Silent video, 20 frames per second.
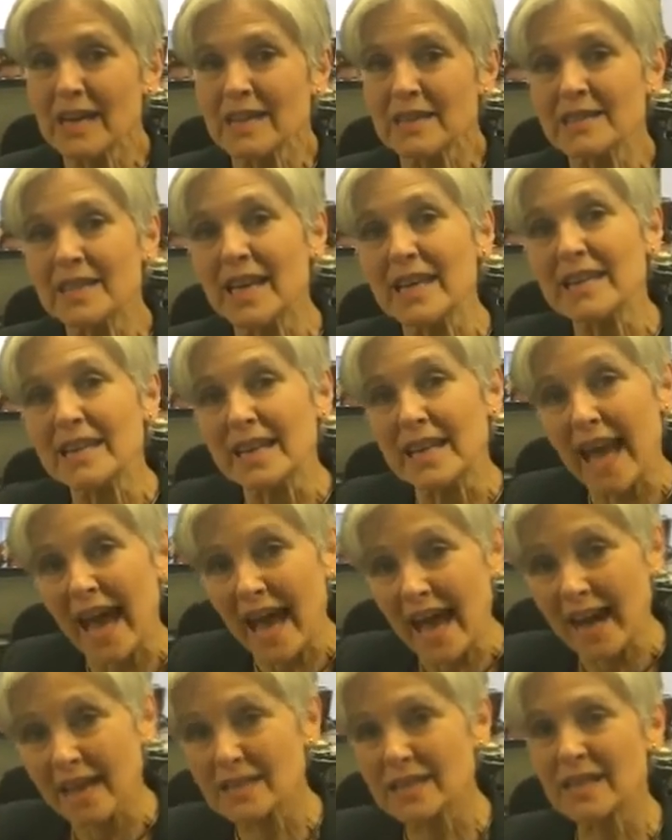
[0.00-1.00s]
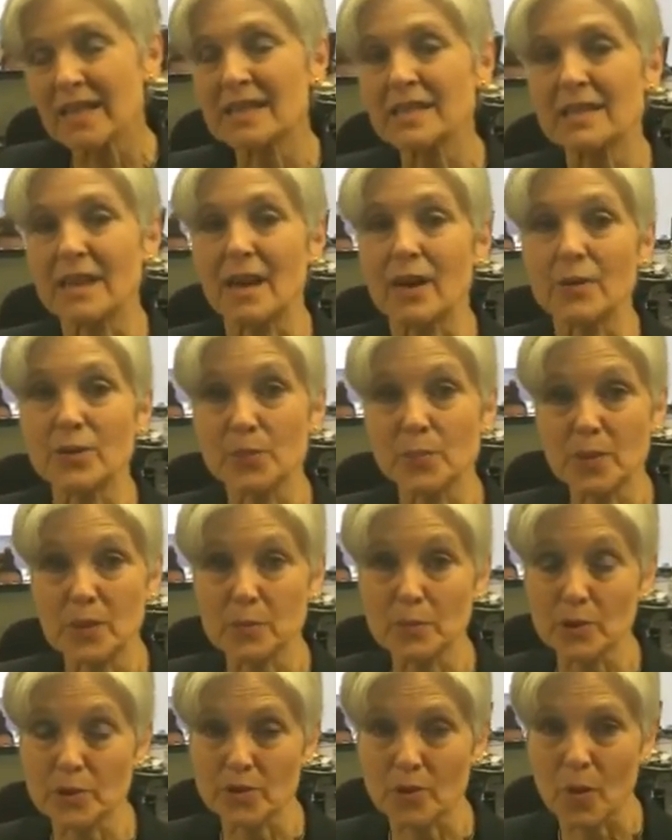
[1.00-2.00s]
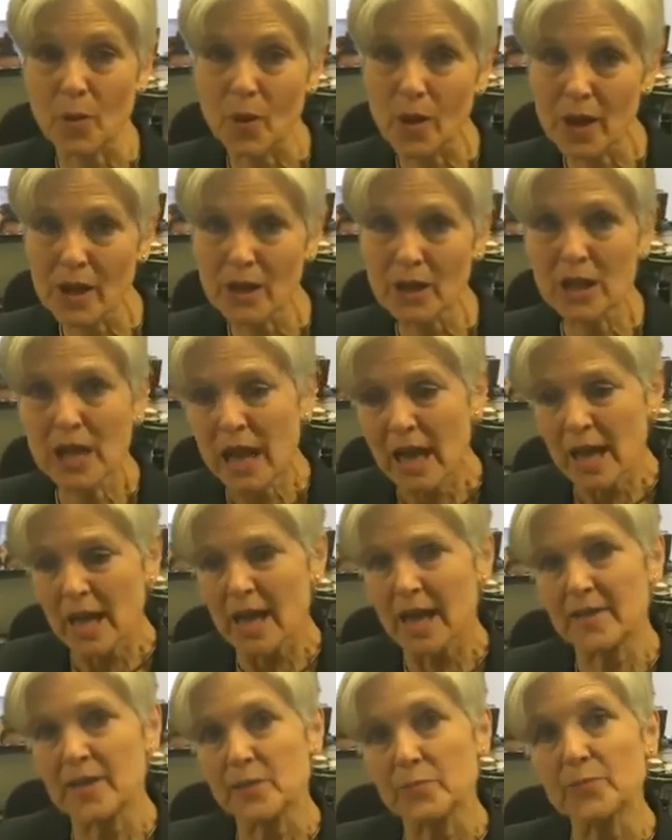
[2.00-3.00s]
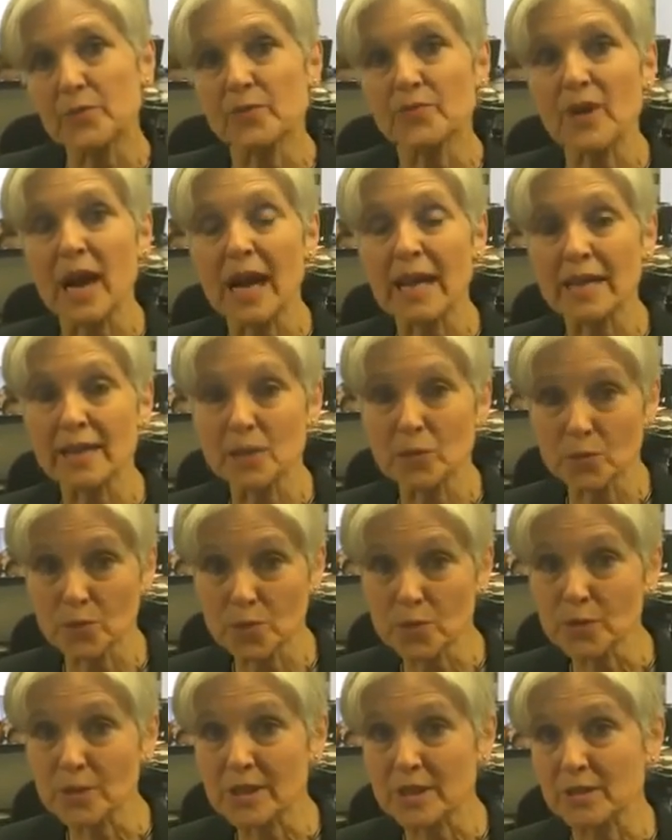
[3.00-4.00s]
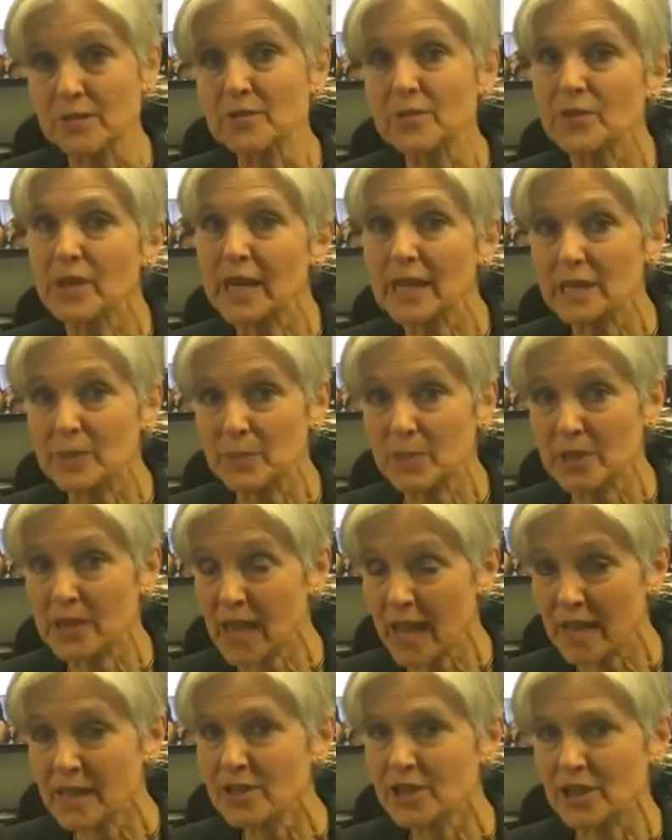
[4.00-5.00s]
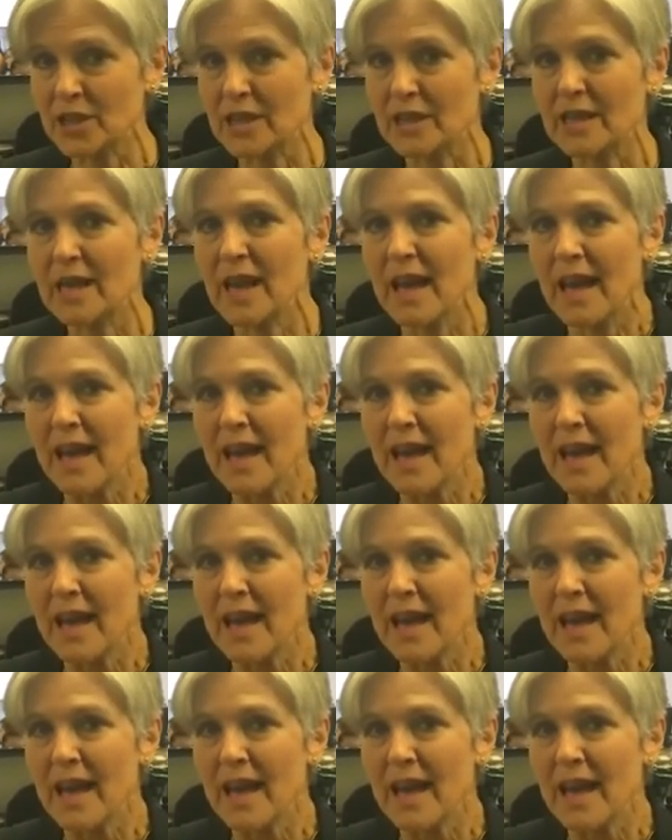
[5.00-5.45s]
taking access to other people's oil and then providing routes of transportation,